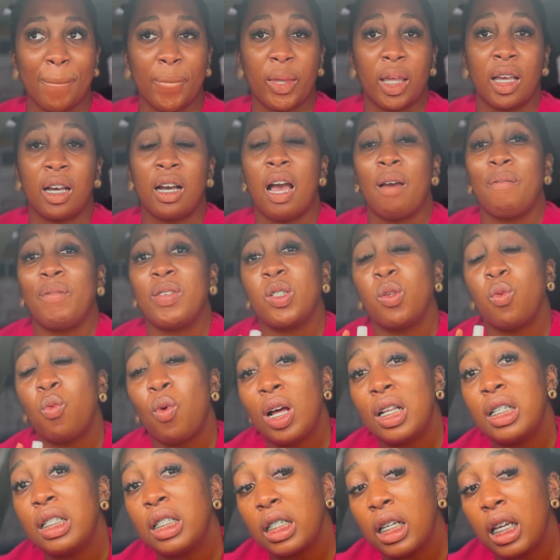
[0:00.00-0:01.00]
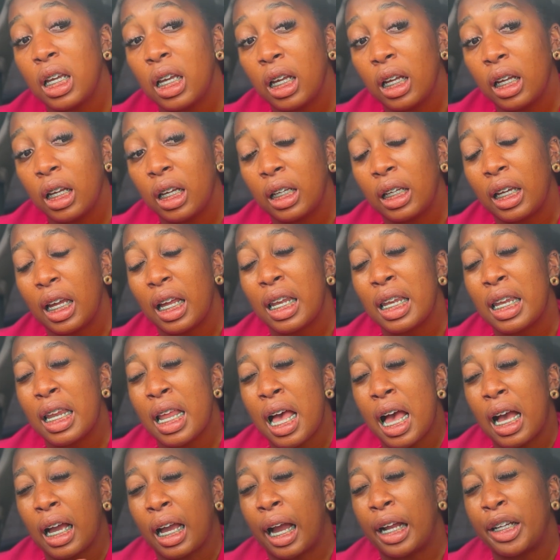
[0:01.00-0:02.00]
Cause if it's one thing, you
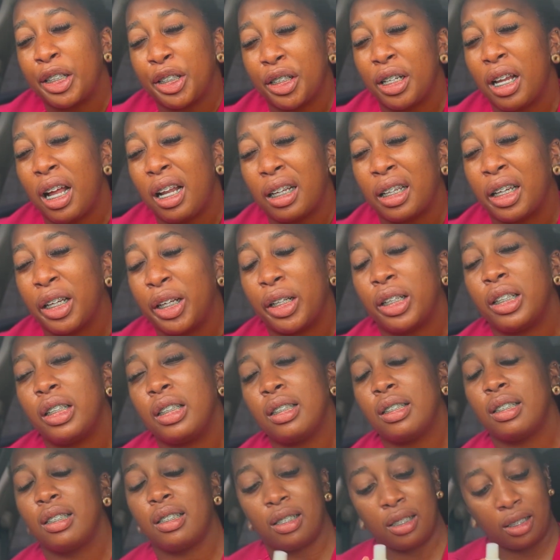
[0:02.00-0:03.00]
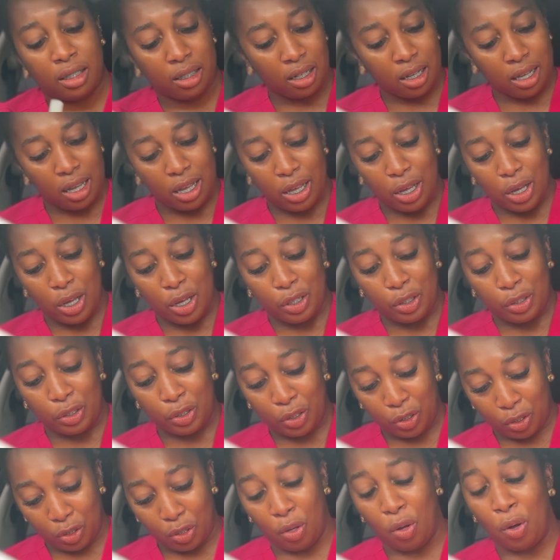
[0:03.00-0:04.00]
never catch your dog careless.
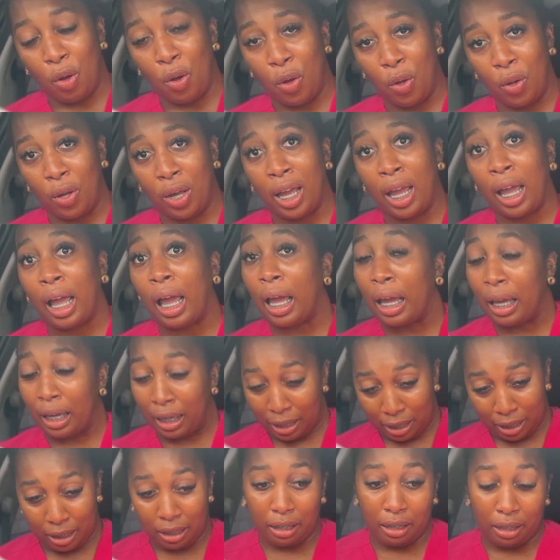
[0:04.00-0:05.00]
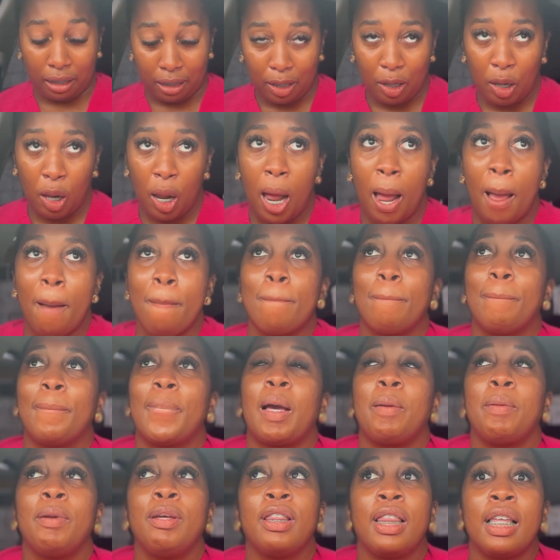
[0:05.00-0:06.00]
So hey,
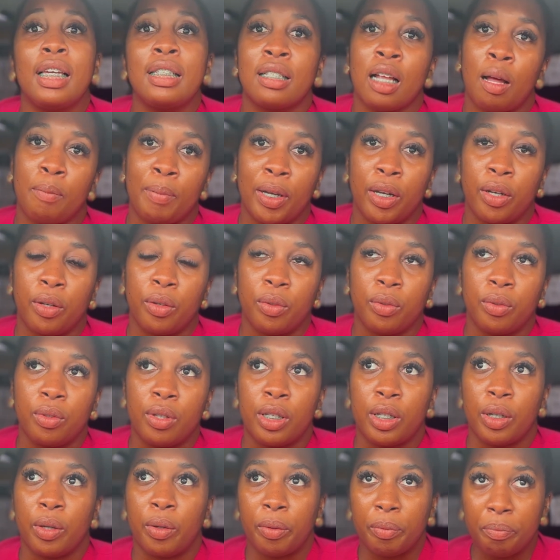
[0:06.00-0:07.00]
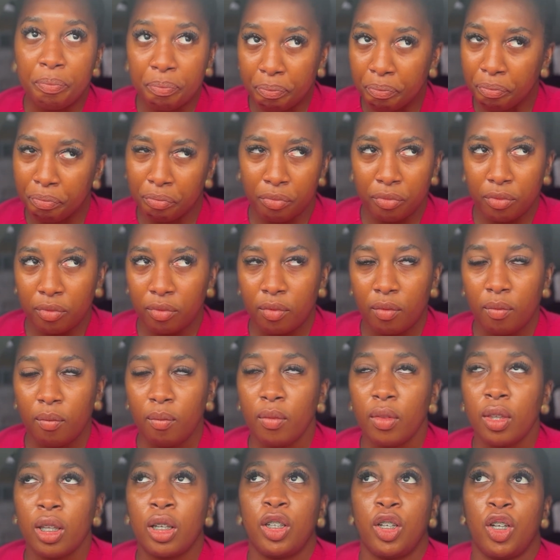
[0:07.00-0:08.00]
I mean things happen though. So
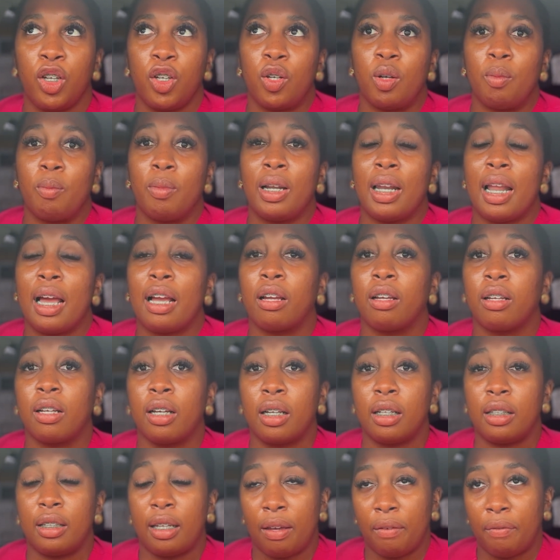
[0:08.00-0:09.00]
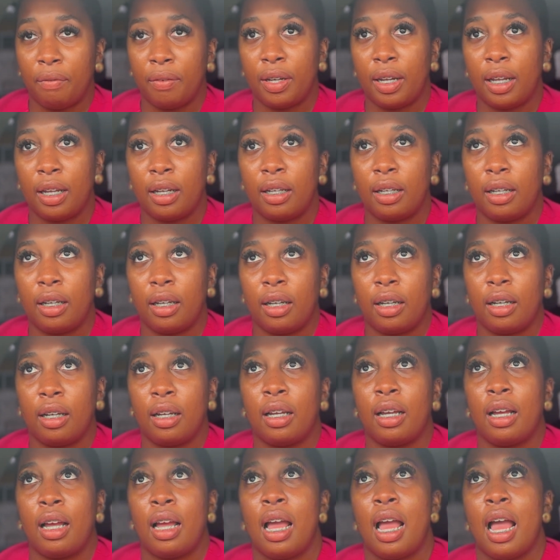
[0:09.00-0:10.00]
you know, but like definitely
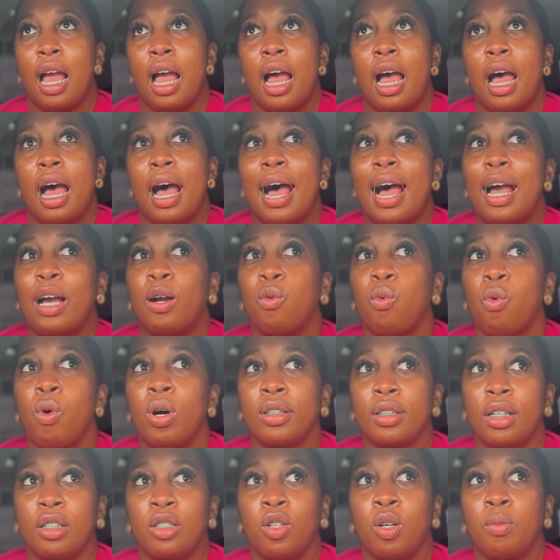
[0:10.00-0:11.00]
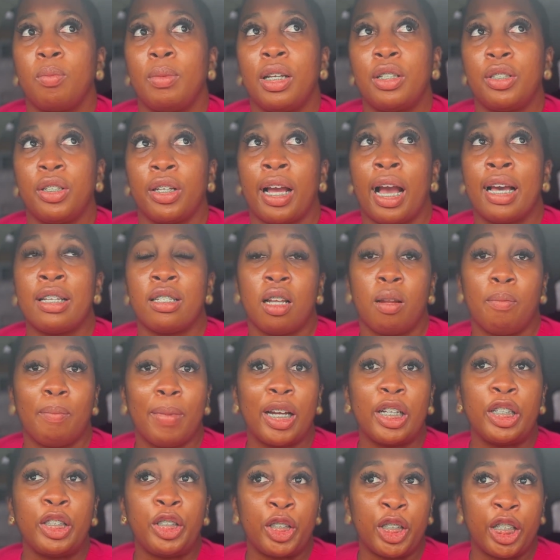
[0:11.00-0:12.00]
I wanted to update you guys on
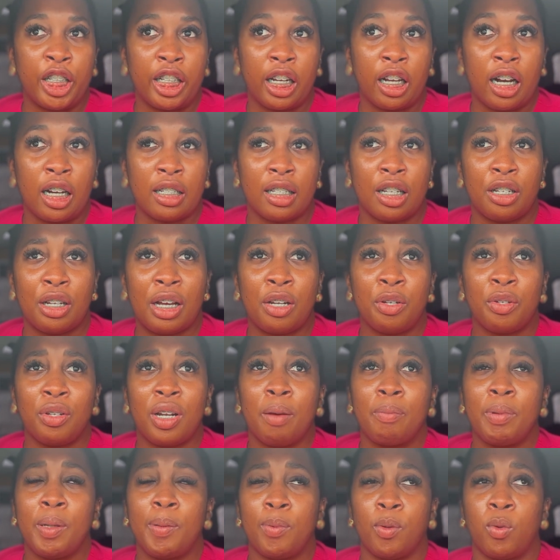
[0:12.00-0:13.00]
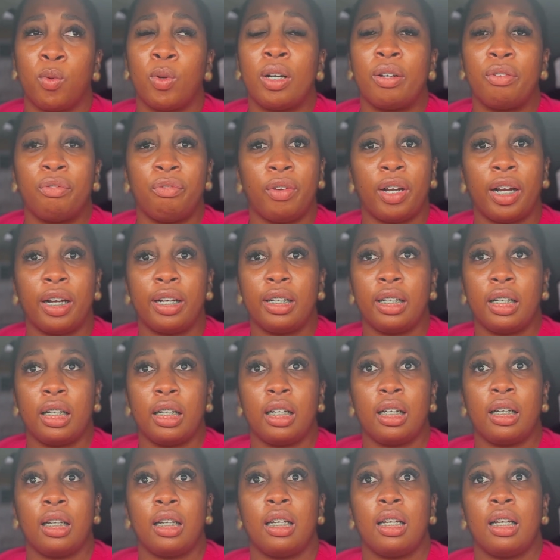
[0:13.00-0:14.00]
my journey because I know that people were
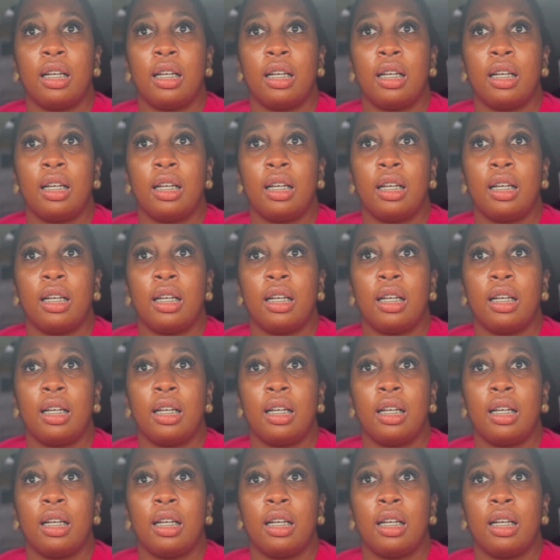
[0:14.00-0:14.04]
very